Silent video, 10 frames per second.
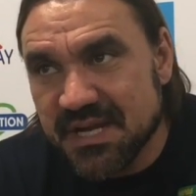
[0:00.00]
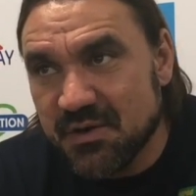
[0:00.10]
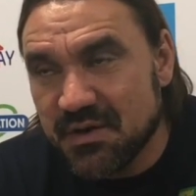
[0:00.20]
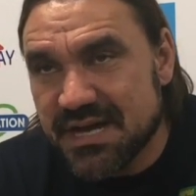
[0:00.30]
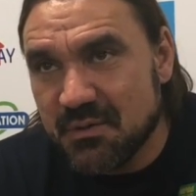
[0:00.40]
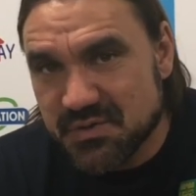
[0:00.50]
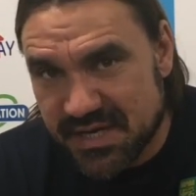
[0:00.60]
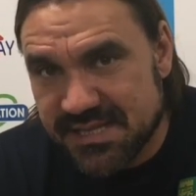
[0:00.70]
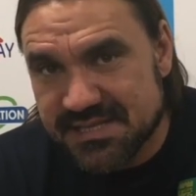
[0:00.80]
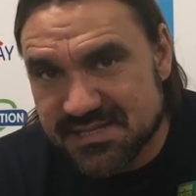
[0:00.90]
in order how to
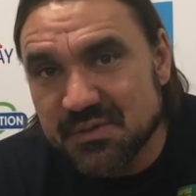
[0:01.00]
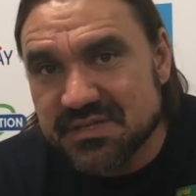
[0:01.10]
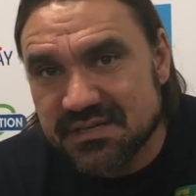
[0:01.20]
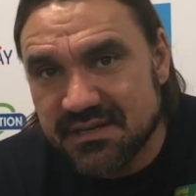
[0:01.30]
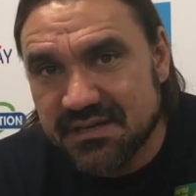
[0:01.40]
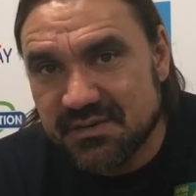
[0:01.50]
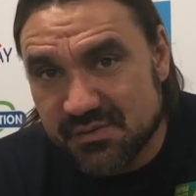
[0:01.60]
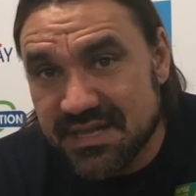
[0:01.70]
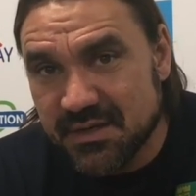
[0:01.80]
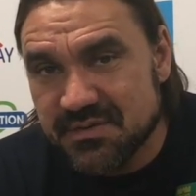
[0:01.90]
handle this load
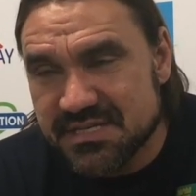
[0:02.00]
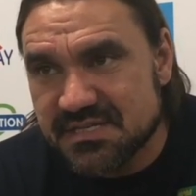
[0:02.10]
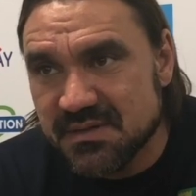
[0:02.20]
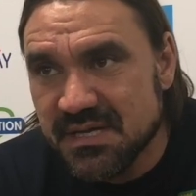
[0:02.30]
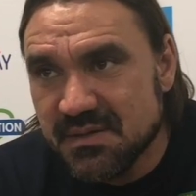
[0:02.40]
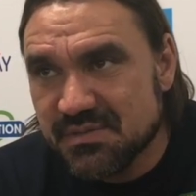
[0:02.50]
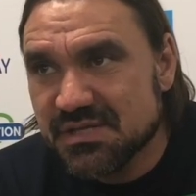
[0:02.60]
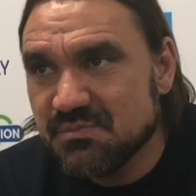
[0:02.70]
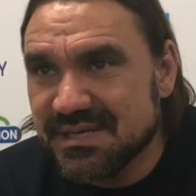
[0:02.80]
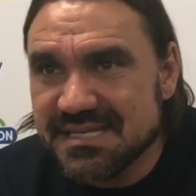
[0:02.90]
right now in this
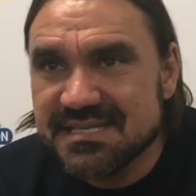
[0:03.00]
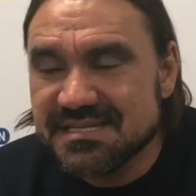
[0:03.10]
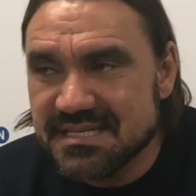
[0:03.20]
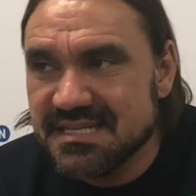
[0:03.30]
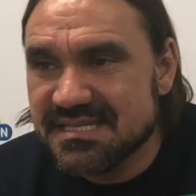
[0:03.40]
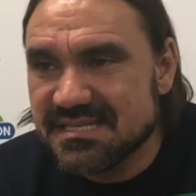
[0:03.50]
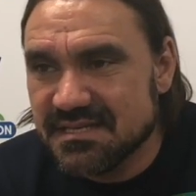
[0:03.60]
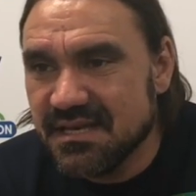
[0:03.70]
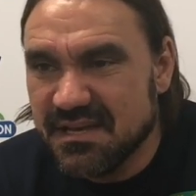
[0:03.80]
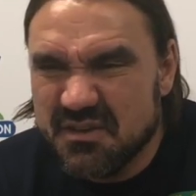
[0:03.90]
position. But it's
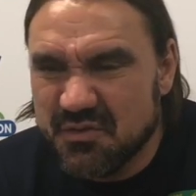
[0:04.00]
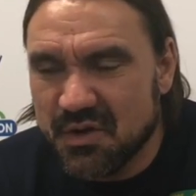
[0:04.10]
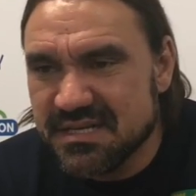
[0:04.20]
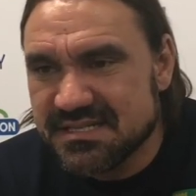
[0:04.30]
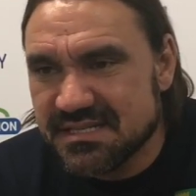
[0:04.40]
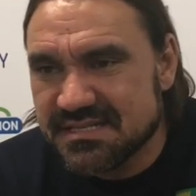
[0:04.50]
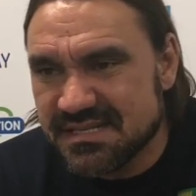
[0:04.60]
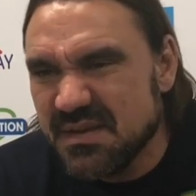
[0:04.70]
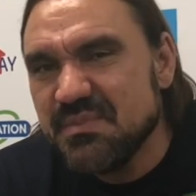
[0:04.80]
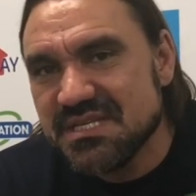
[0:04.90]
if you're honest,
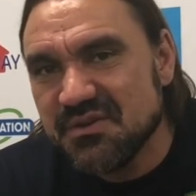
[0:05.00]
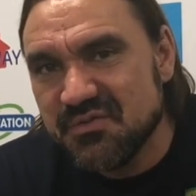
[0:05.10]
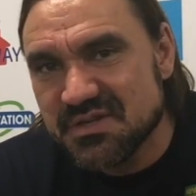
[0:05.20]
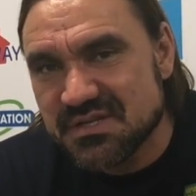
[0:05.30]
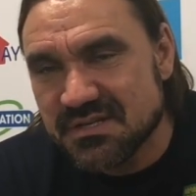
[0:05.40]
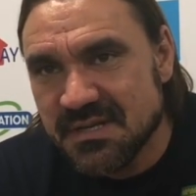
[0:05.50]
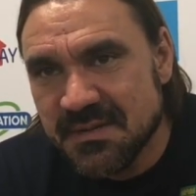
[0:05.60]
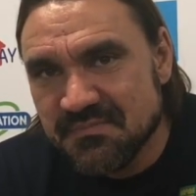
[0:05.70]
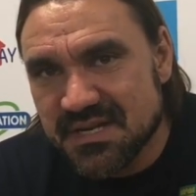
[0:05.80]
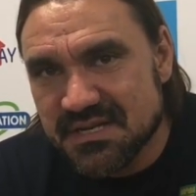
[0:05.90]
it's a bit different
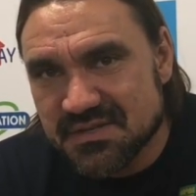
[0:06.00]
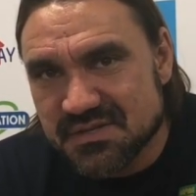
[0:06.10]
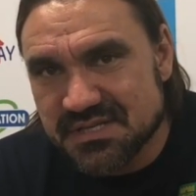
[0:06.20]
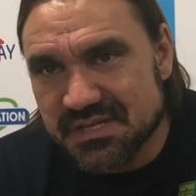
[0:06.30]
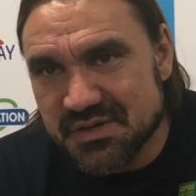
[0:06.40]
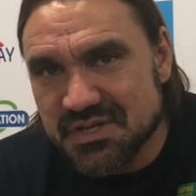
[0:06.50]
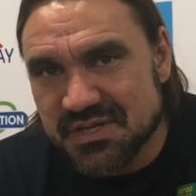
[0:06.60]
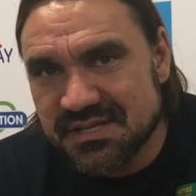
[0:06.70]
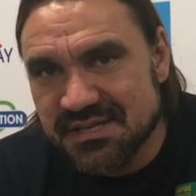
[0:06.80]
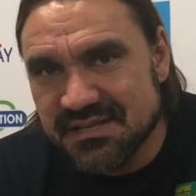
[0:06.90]
to the
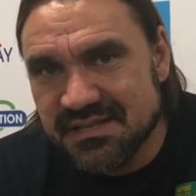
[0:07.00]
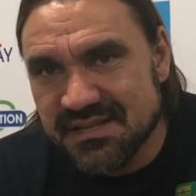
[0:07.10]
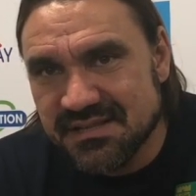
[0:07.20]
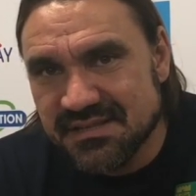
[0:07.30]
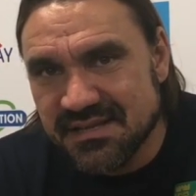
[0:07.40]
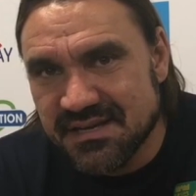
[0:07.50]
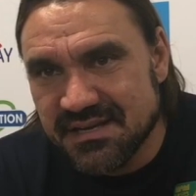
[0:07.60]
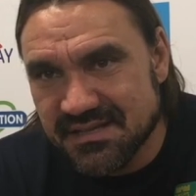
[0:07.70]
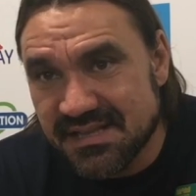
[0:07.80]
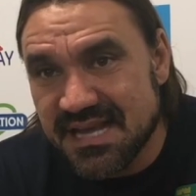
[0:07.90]
situation
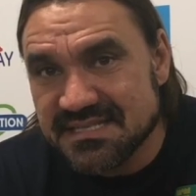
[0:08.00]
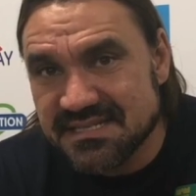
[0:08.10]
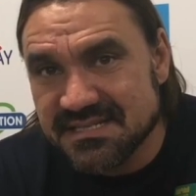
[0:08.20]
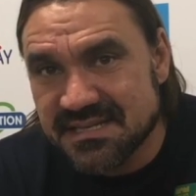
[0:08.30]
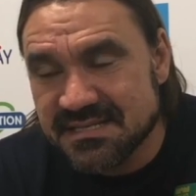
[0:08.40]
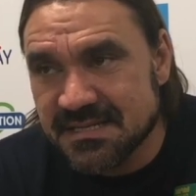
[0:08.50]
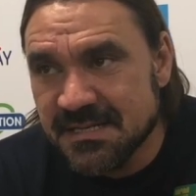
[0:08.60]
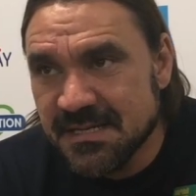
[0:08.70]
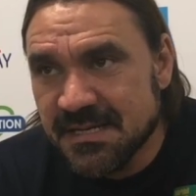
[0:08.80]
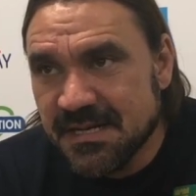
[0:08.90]
in last season.
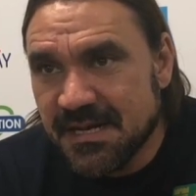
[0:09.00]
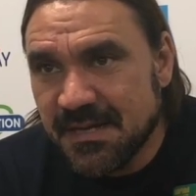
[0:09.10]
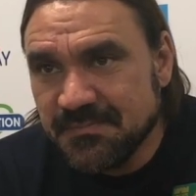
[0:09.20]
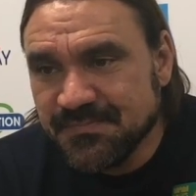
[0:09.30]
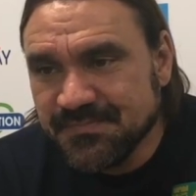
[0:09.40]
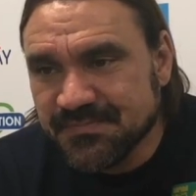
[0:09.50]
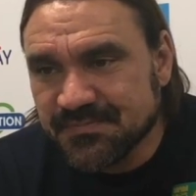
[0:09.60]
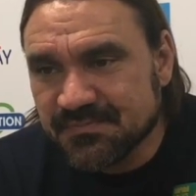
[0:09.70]
And